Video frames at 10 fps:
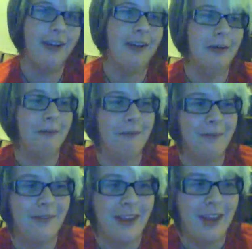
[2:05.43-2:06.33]
Um,
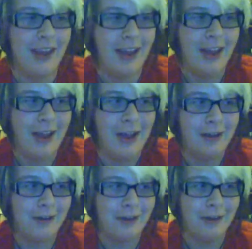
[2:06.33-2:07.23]

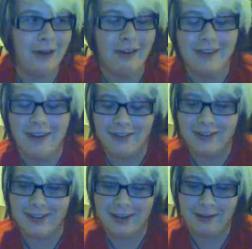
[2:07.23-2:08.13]
so I mean,
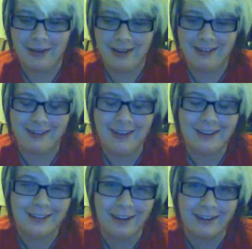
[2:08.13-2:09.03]
obviously it
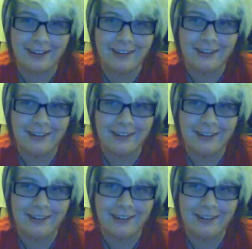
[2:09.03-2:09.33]
sucked.